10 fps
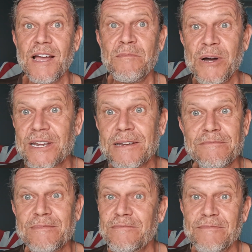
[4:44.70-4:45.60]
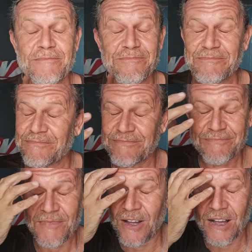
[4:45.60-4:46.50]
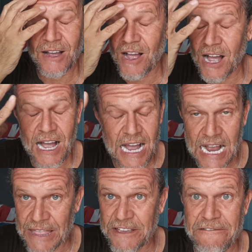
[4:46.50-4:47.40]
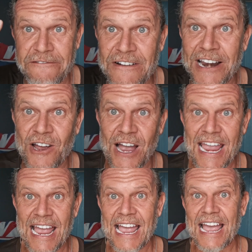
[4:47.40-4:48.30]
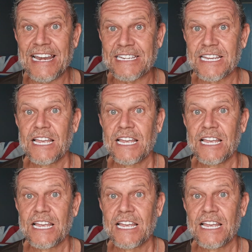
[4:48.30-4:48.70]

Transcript: but the fun I had.